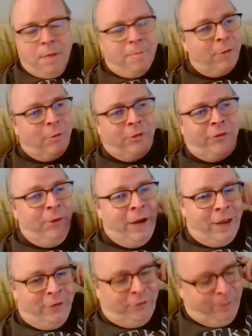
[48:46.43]
By the way, someone
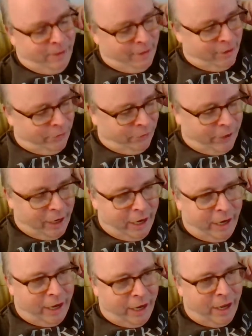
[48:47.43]
asked me the other
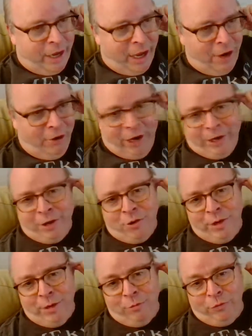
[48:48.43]
day, how did I
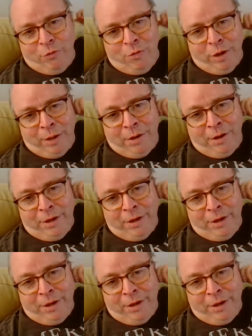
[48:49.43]
know he was going